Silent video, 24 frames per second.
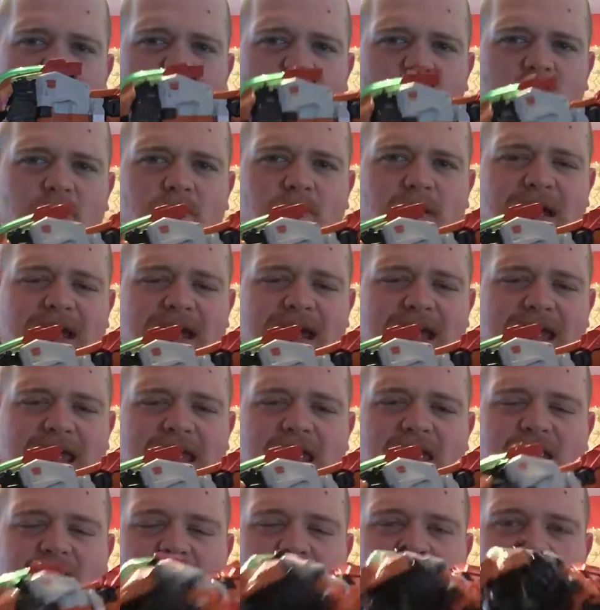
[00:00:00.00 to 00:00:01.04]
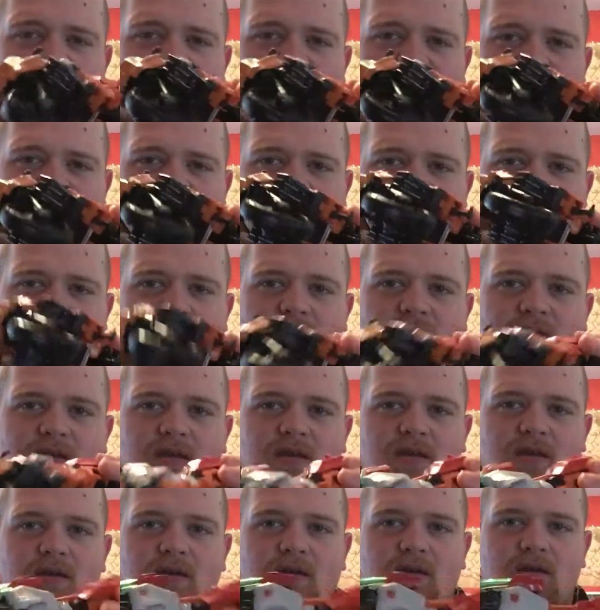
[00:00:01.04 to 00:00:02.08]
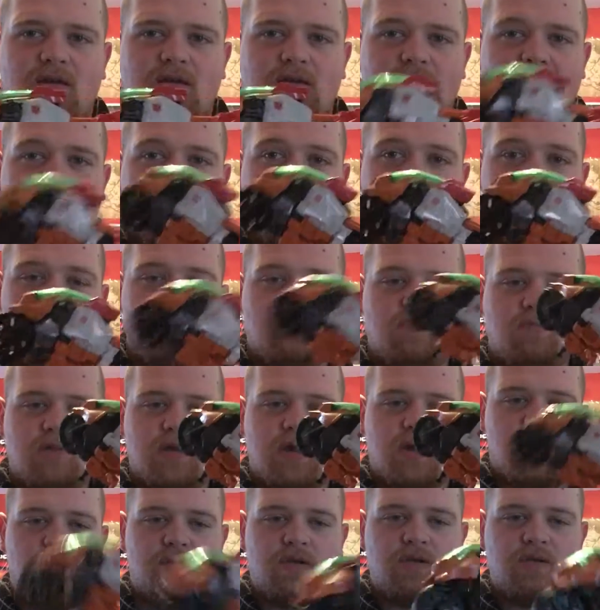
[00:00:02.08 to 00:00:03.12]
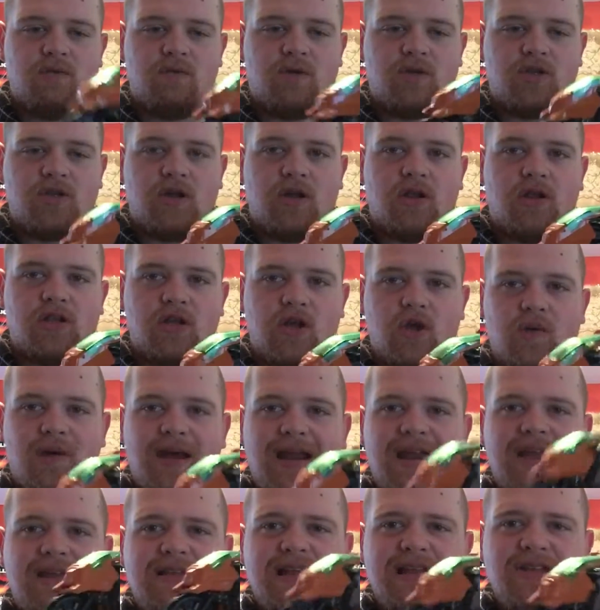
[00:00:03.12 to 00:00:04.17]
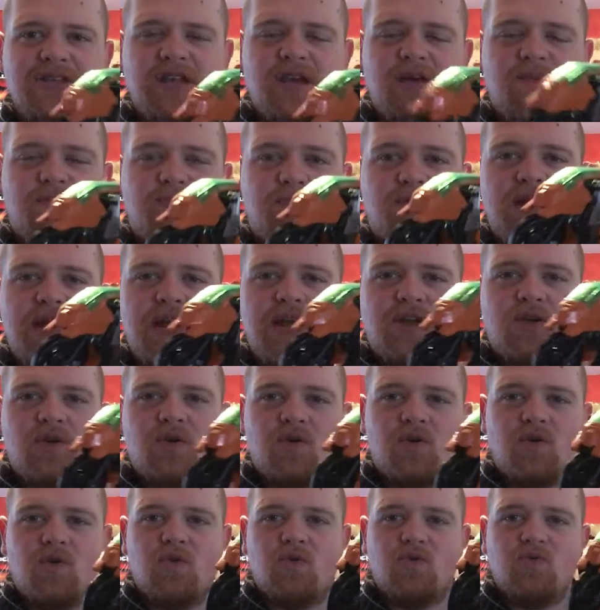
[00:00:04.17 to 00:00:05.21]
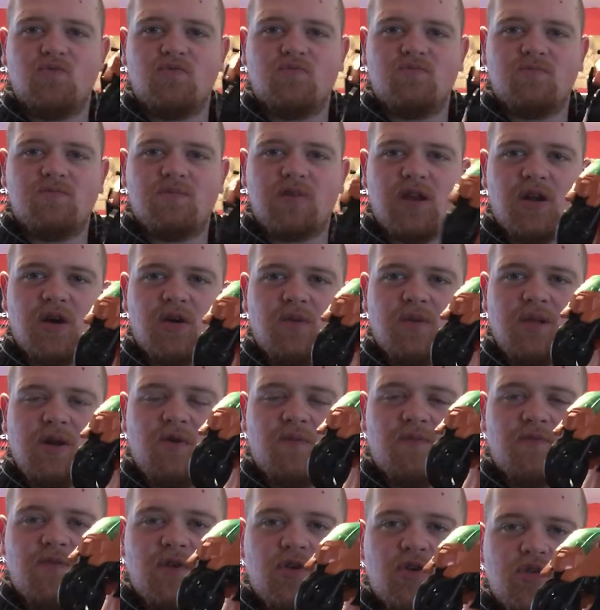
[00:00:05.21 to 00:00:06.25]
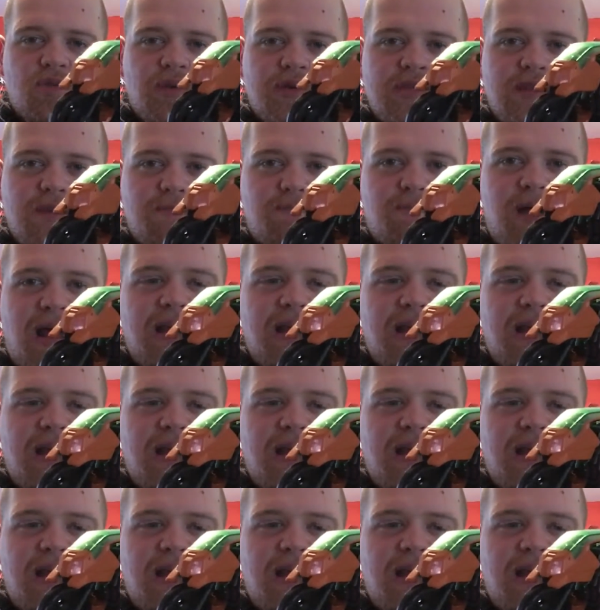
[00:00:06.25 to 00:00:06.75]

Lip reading: on, mate. So, you know, what you gotta do. And it's actually a pretty cool, you know, little futuristic